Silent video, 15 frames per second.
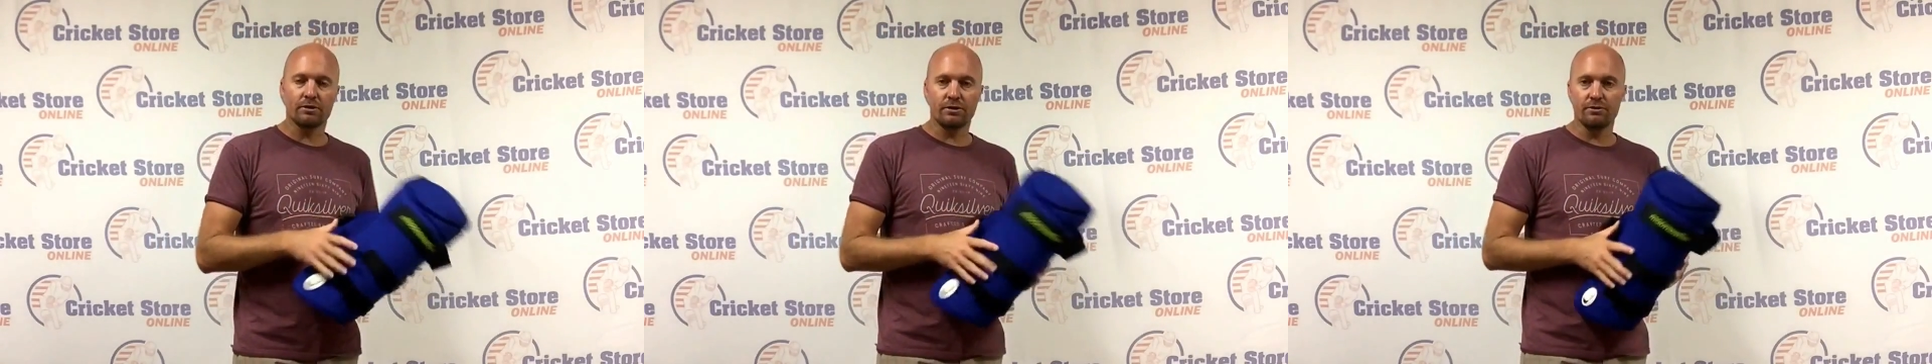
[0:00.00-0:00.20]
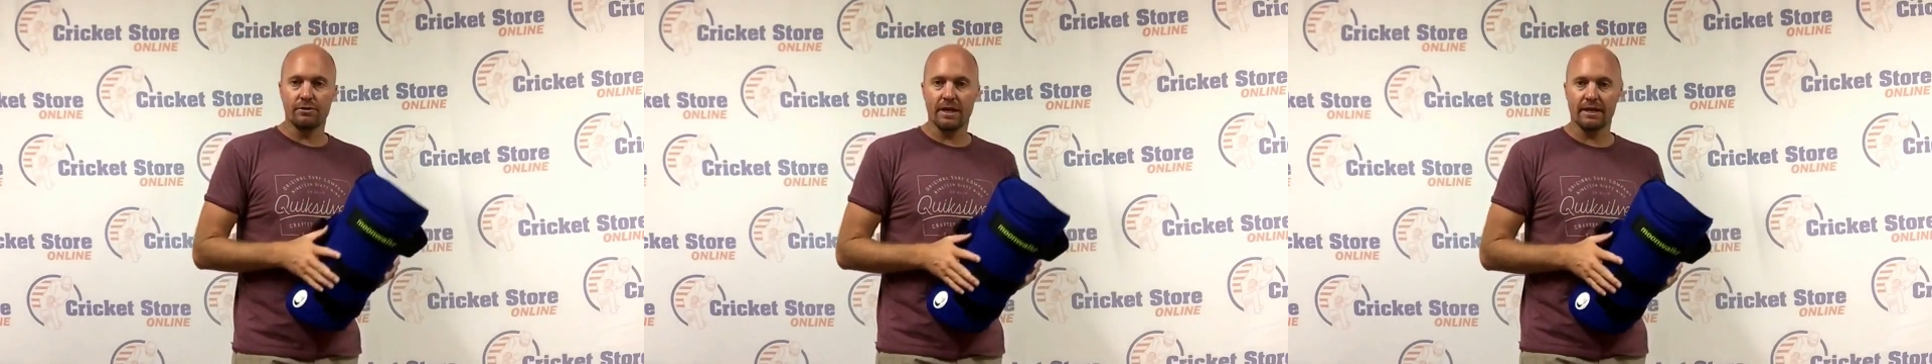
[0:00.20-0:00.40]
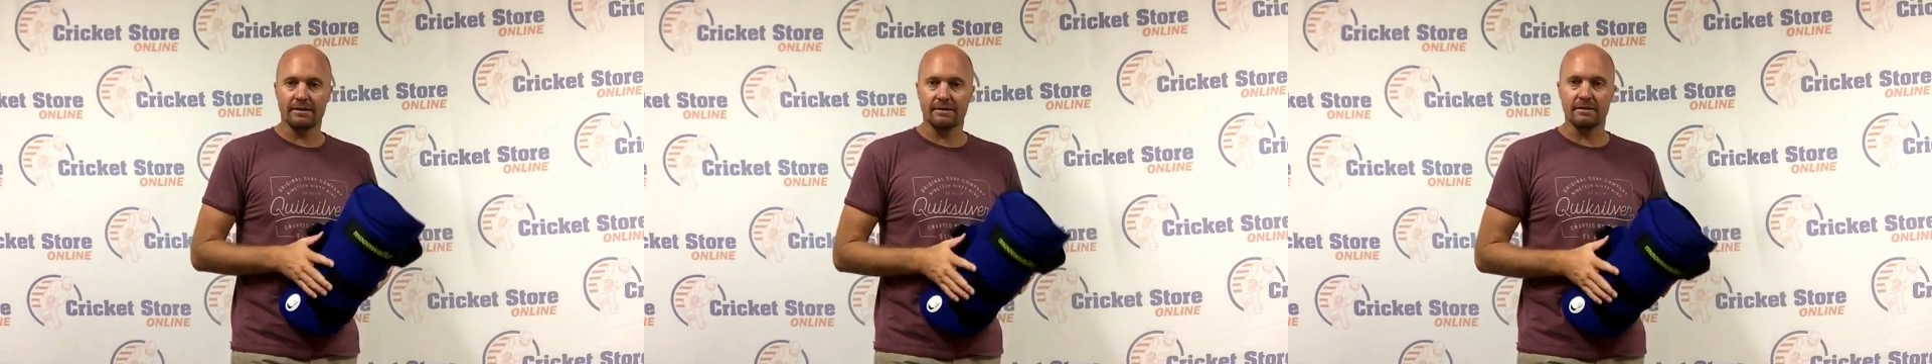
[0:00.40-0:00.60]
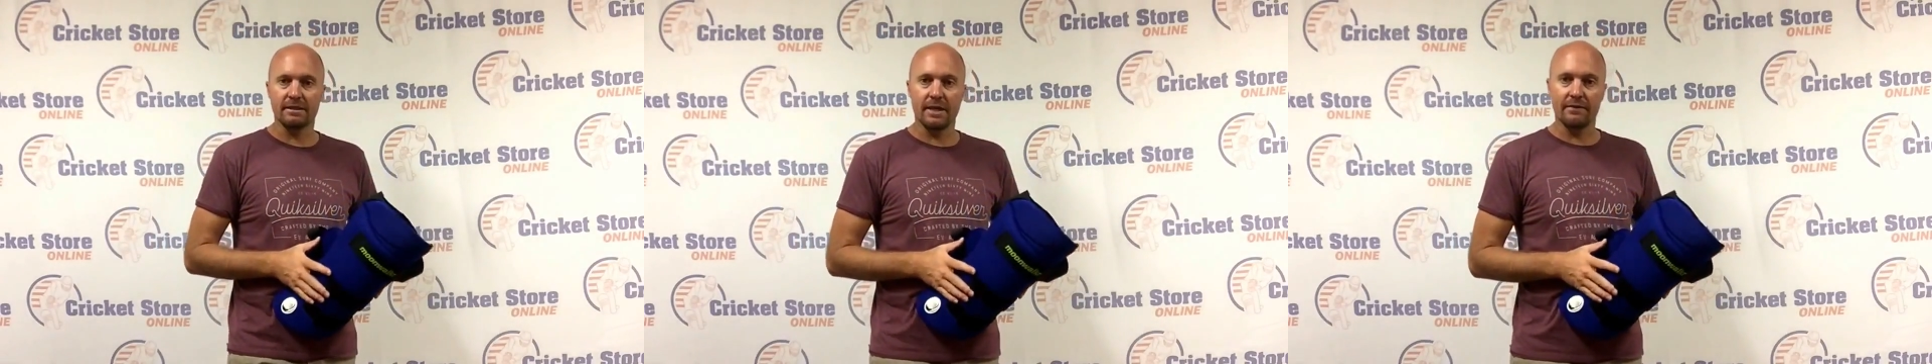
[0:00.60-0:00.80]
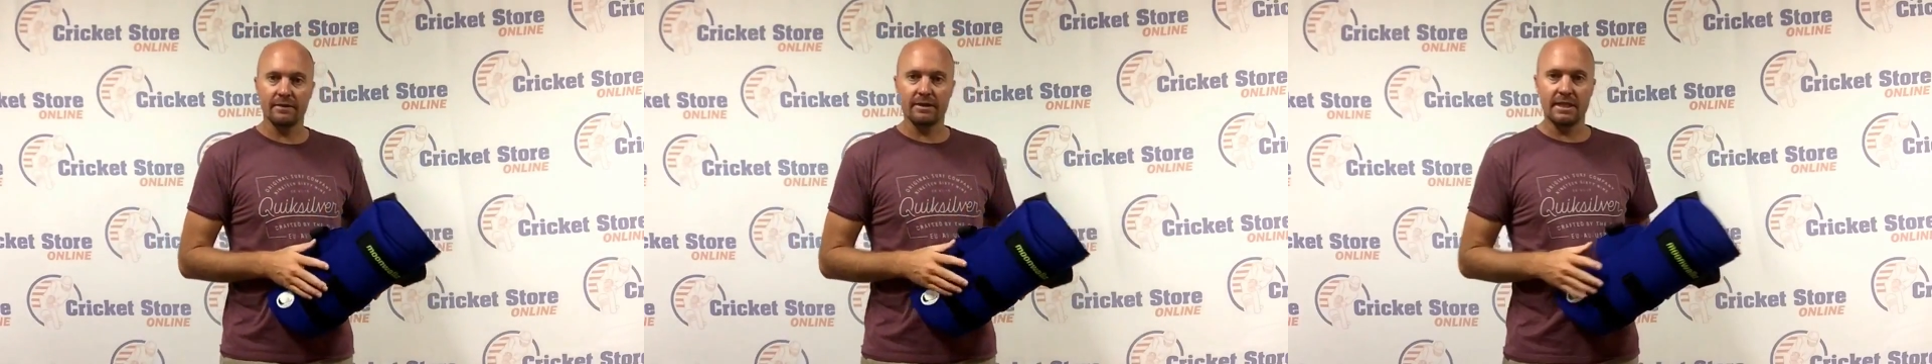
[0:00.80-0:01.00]

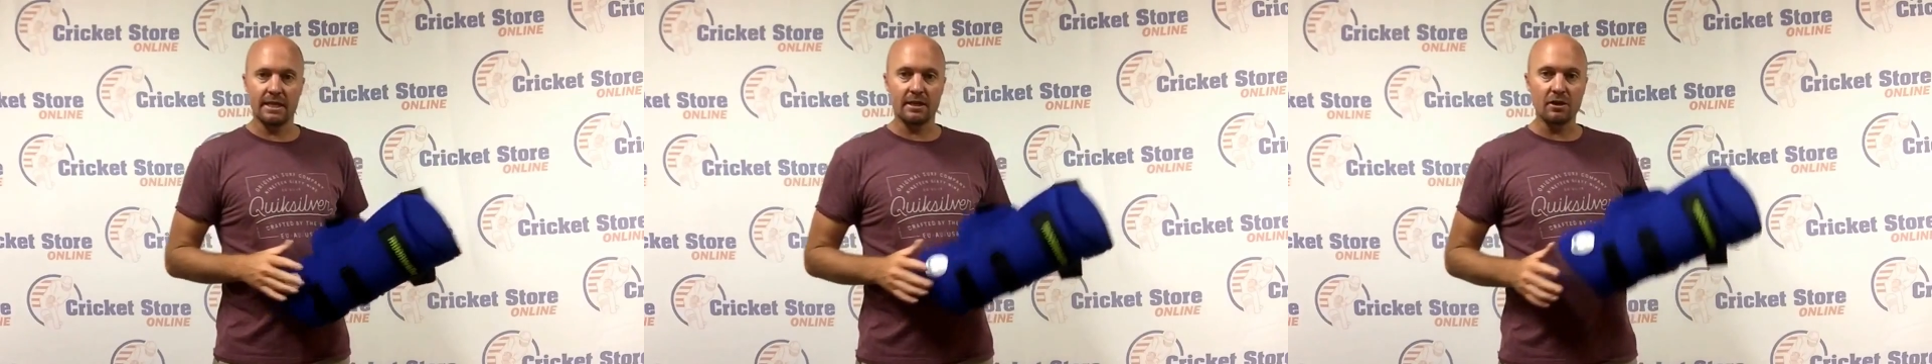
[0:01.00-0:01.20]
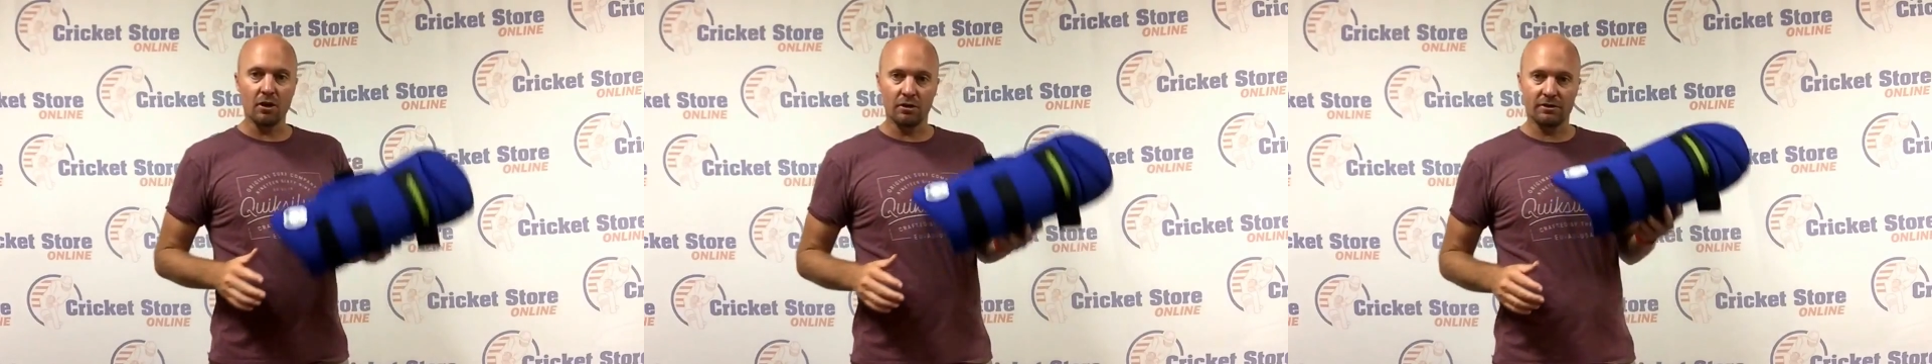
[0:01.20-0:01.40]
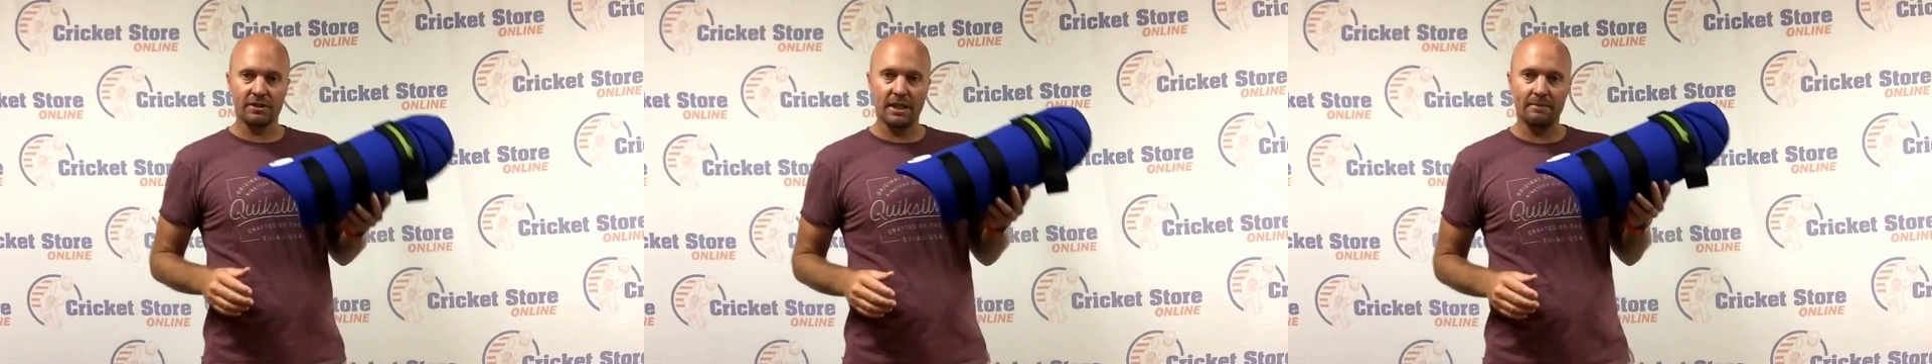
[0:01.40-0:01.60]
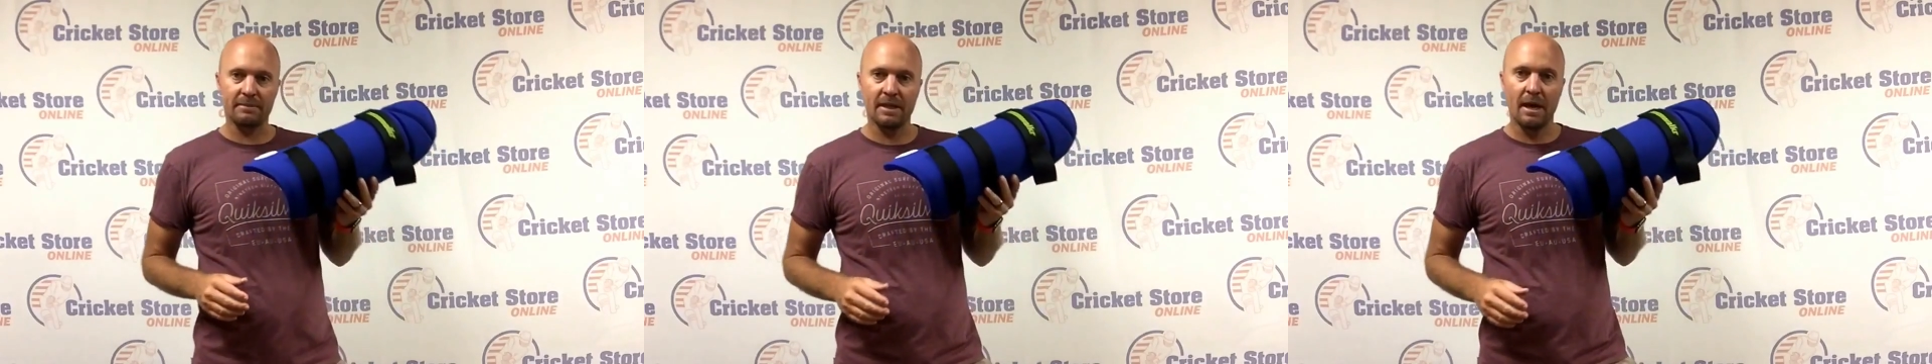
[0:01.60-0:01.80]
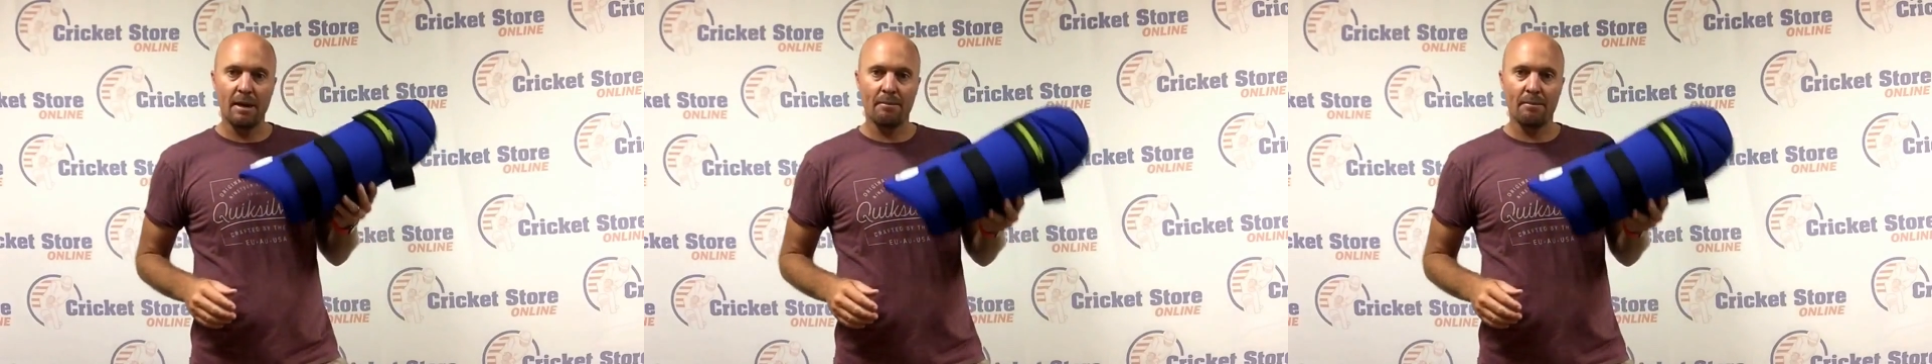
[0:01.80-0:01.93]
2017 concept